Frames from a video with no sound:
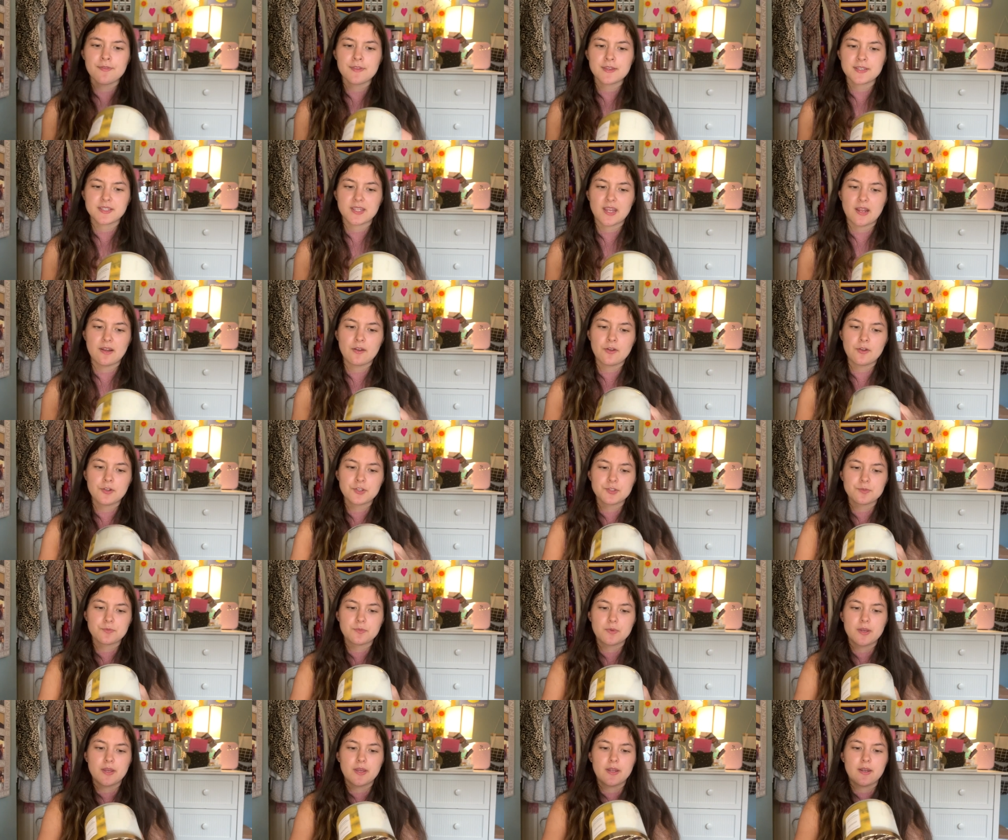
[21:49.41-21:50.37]
the scent notes
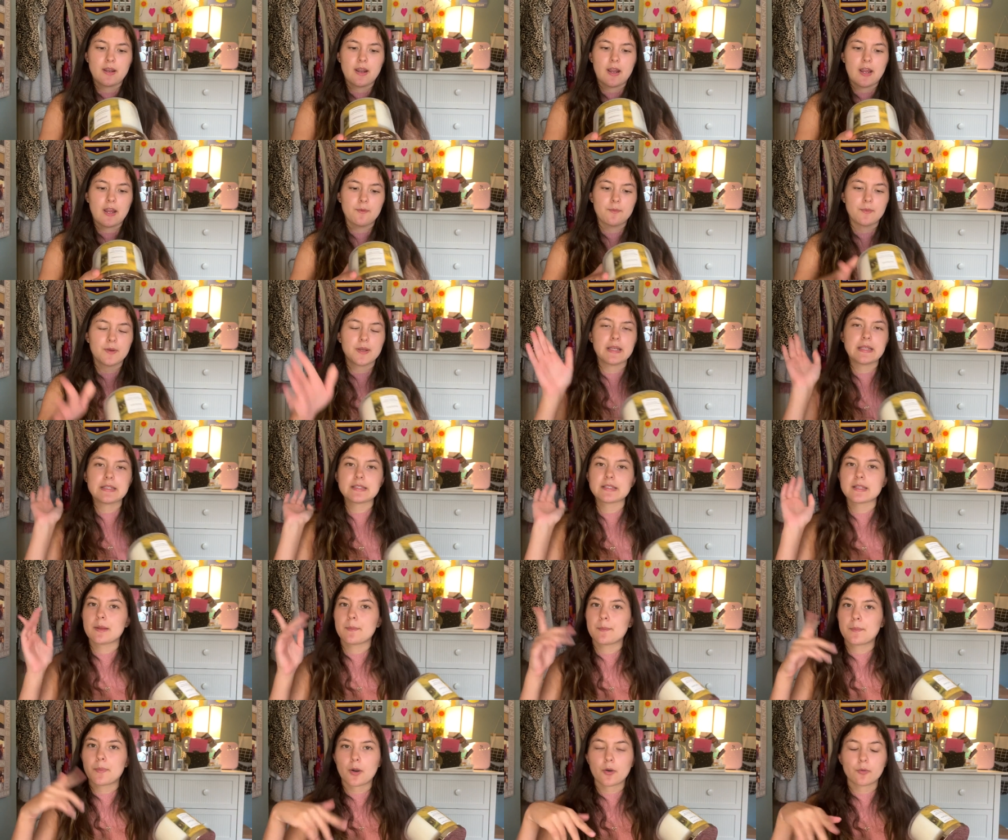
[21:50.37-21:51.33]
when I was
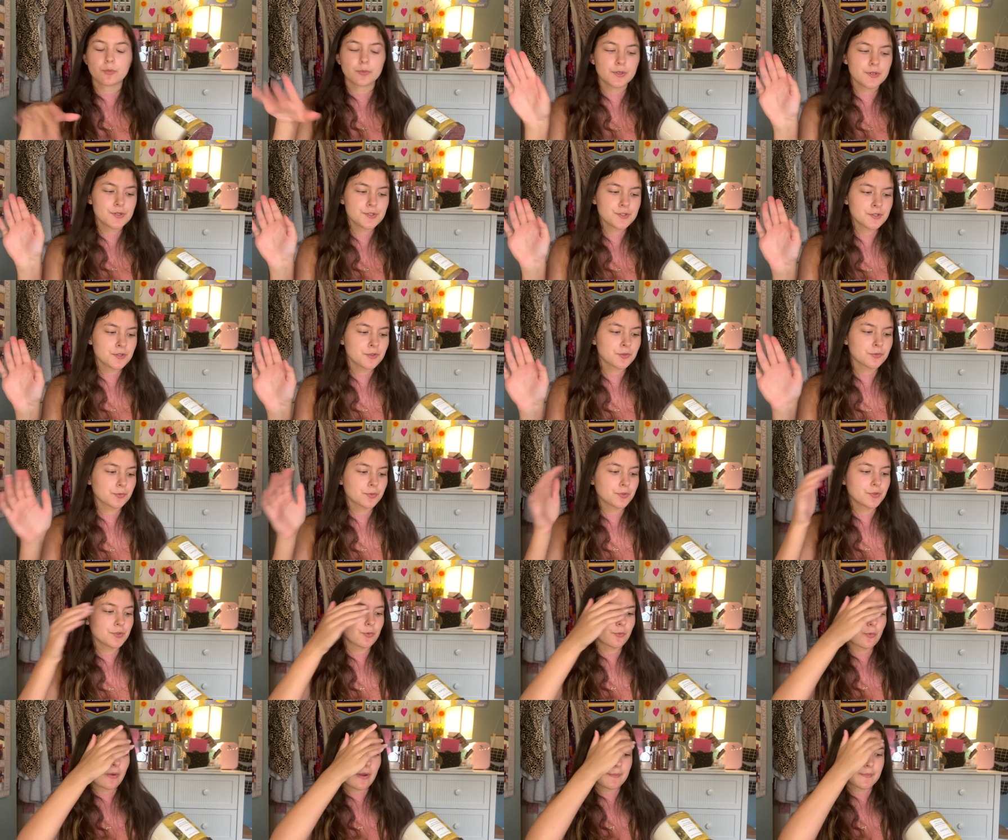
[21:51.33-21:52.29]
perusing through
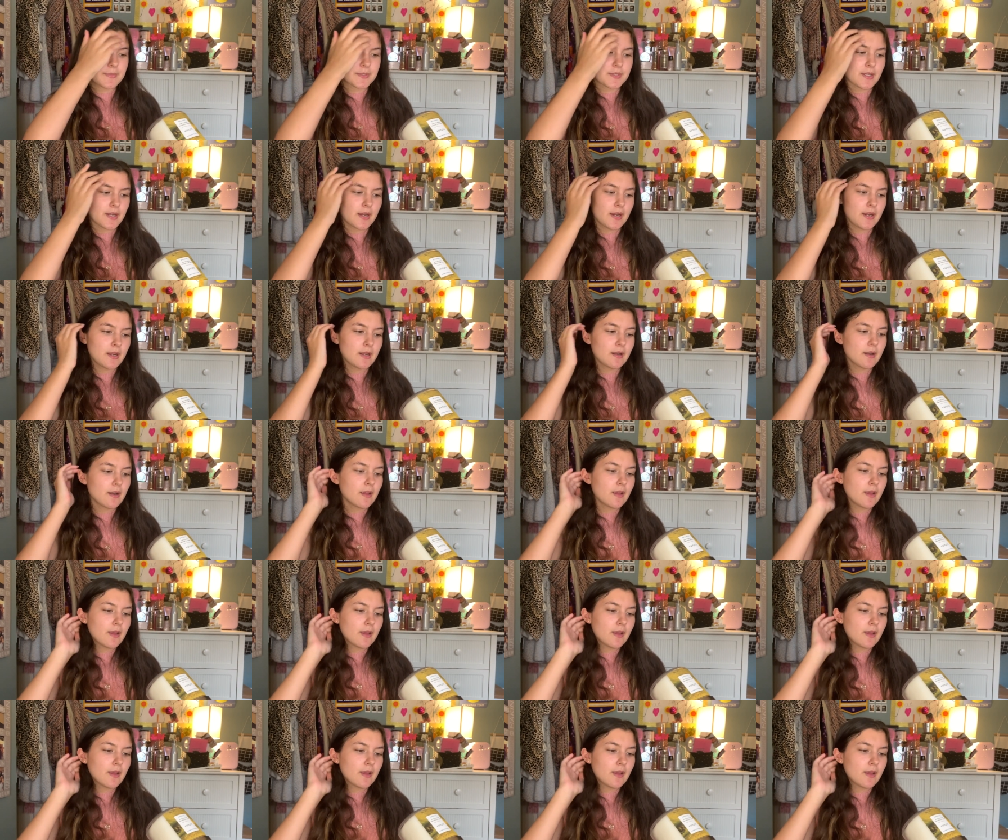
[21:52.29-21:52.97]
the website